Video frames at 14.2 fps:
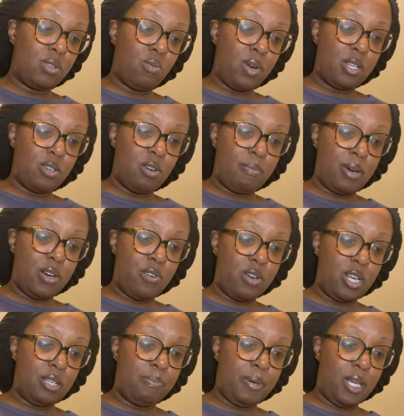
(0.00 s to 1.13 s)
a way to turn my hearing
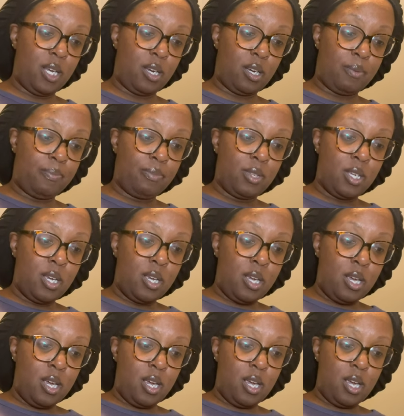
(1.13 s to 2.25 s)
aids pink.
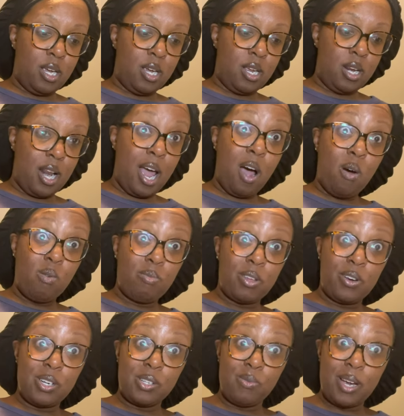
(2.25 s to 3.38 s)
And now
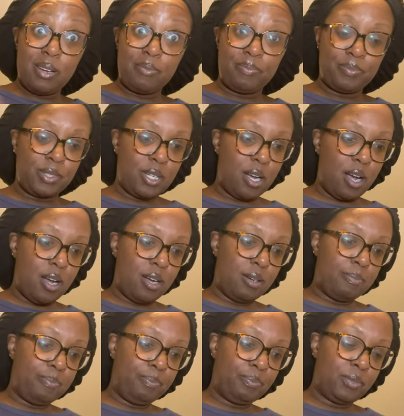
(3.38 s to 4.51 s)
there is a way.
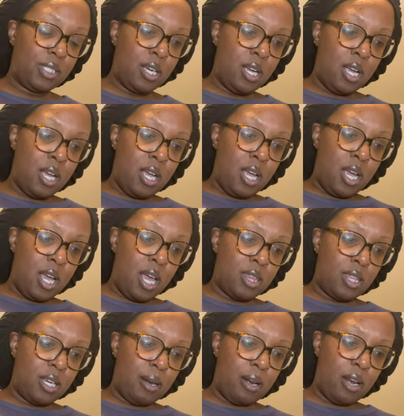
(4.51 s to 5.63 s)
And
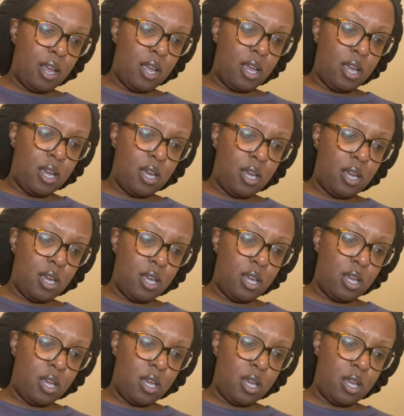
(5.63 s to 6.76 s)
then
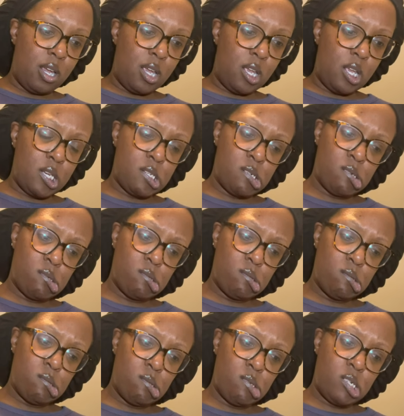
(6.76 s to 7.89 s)
in
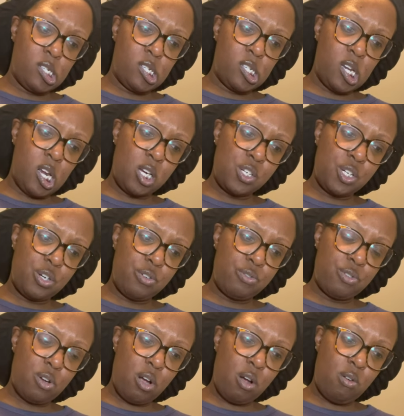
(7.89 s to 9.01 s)
6
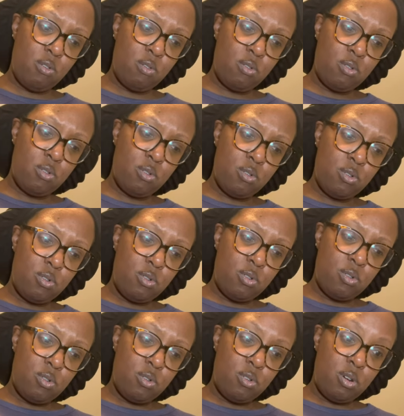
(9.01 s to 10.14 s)
years ago,
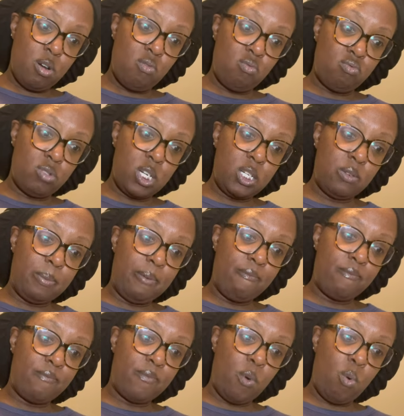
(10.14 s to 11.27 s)
no, this would be
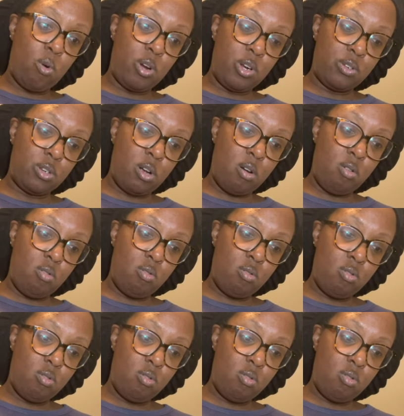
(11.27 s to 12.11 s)
4 years ago,